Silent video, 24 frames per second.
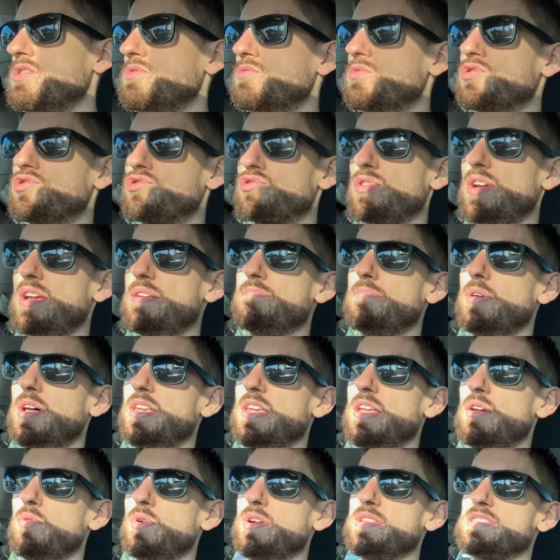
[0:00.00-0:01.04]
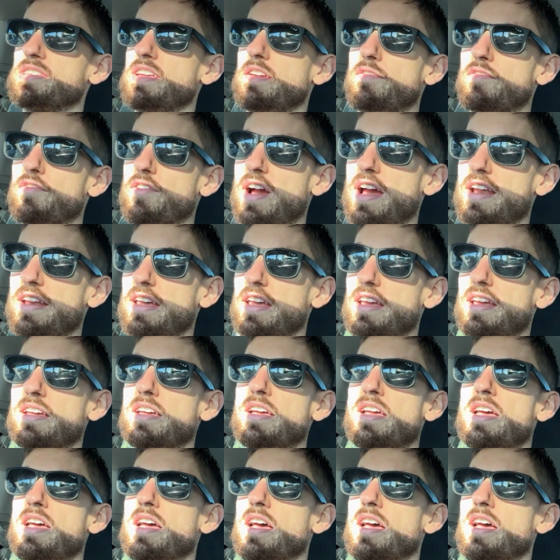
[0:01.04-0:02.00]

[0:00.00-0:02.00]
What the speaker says: You would train Monday, Wednesday, Friday.